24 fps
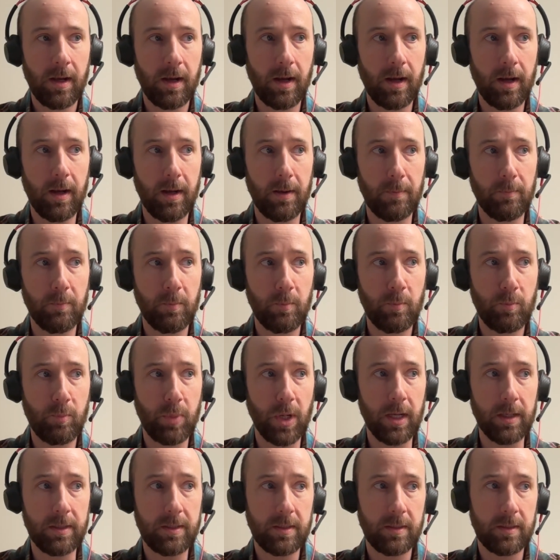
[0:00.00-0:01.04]

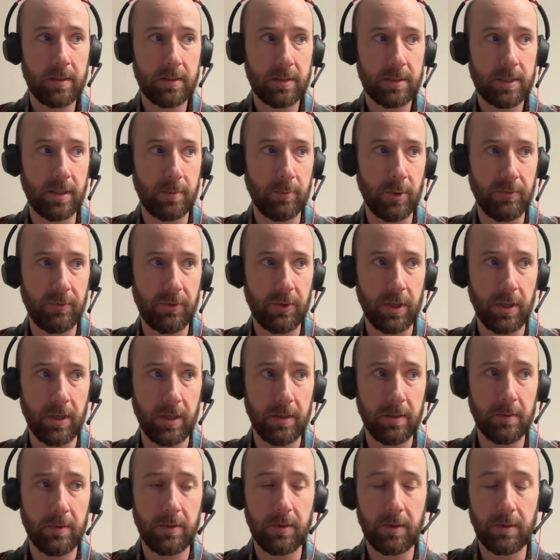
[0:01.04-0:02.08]
But some of
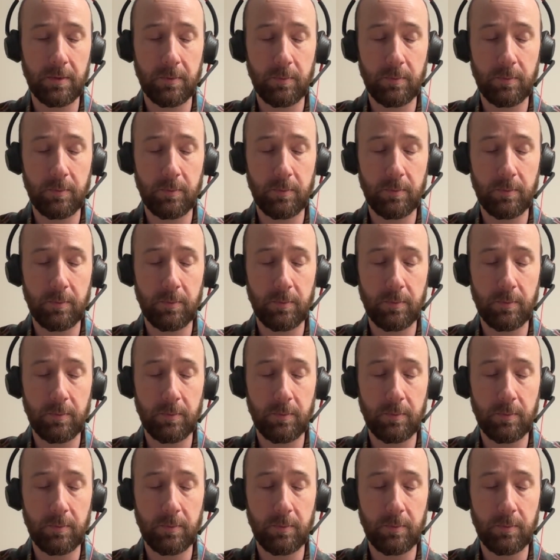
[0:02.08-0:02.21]
the,